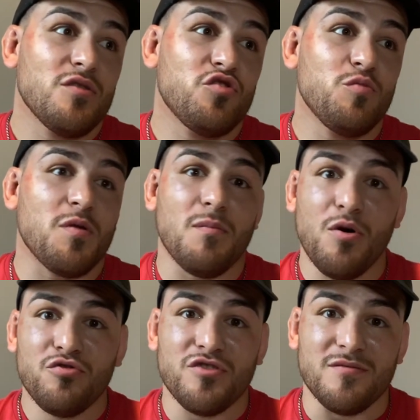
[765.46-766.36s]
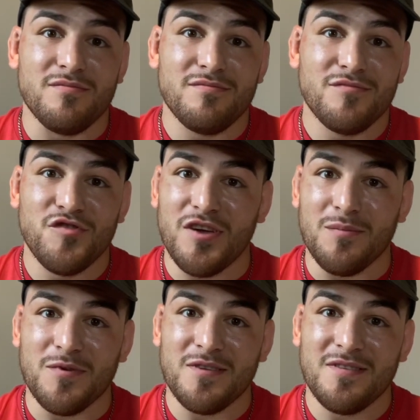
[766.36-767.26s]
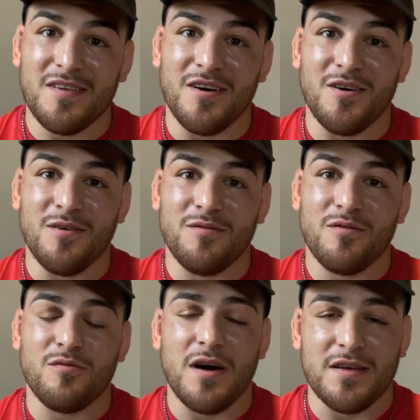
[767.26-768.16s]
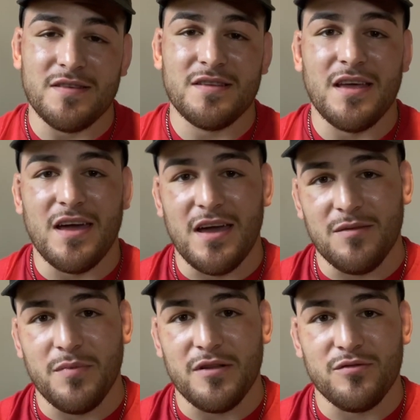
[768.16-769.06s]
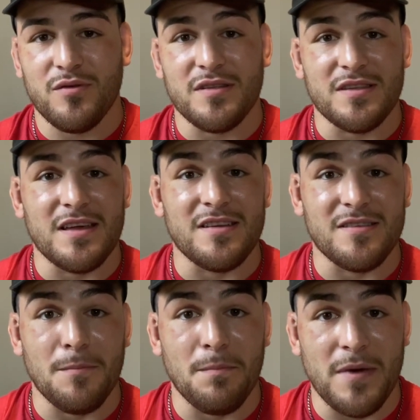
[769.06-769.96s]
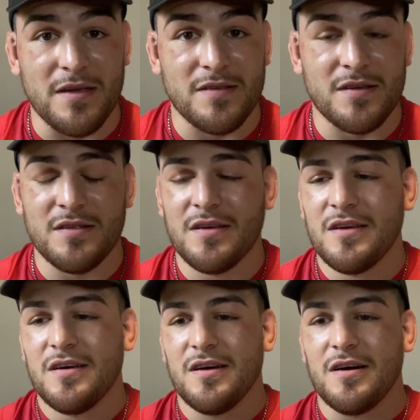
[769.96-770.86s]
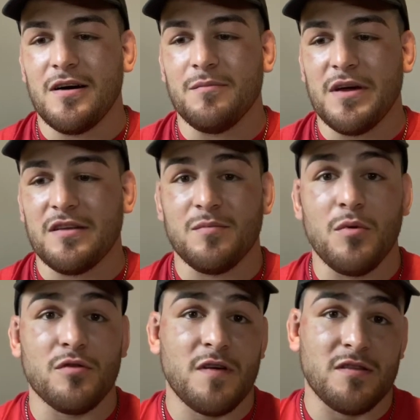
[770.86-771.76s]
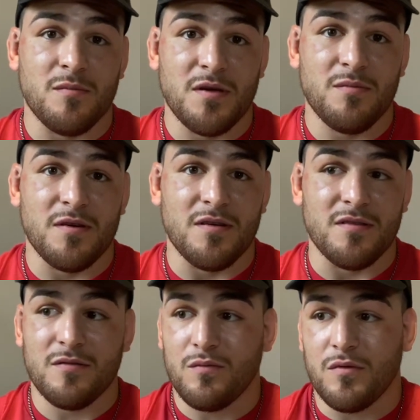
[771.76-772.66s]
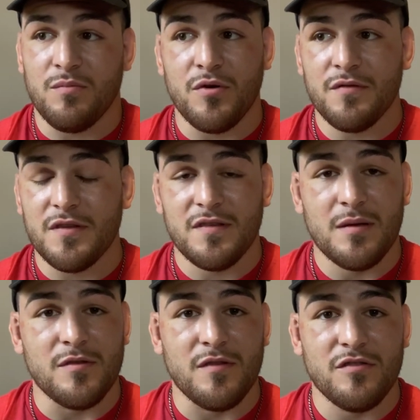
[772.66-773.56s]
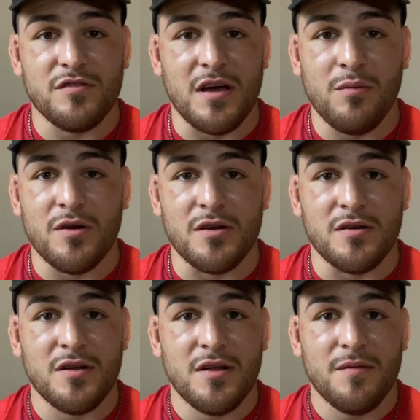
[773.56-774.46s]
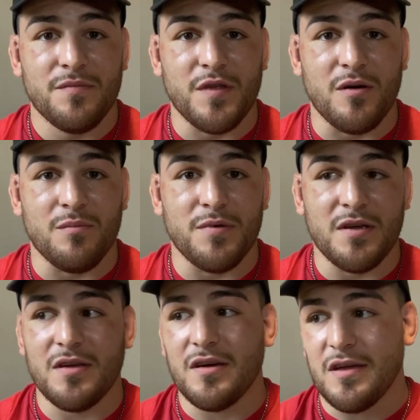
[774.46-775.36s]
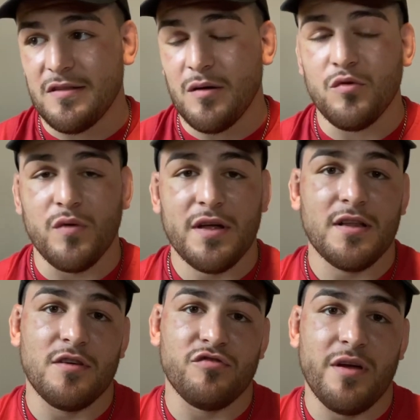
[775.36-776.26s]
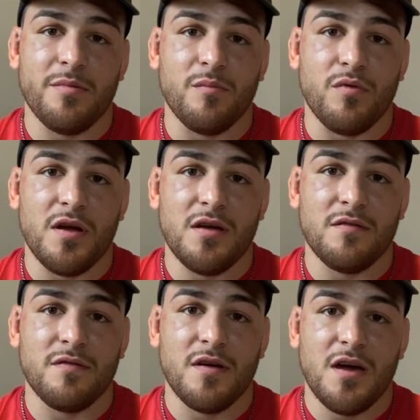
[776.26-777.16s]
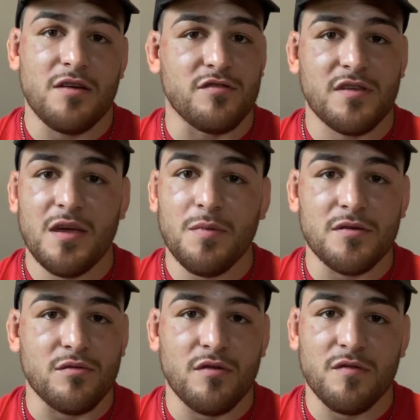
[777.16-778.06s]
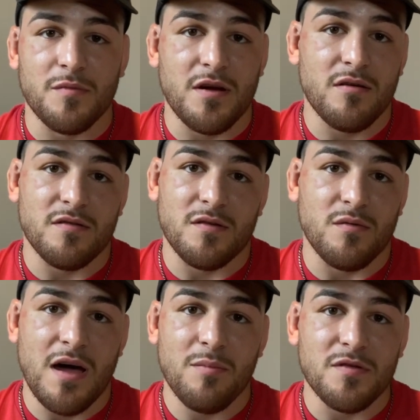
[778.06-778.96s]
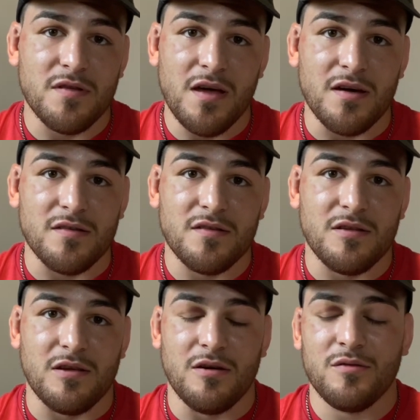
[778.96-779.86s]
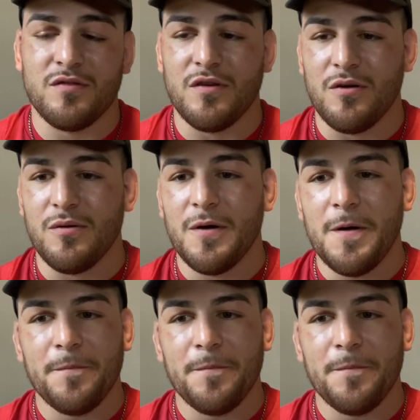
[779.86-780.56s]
promotion champion of Ryzen and Bellator. I think that is amazing. And it's motivating to me because we're both in the same division. I want to, you know, be a double weight class champion, Brave, and just keep on going from there and see what happens next. You know, so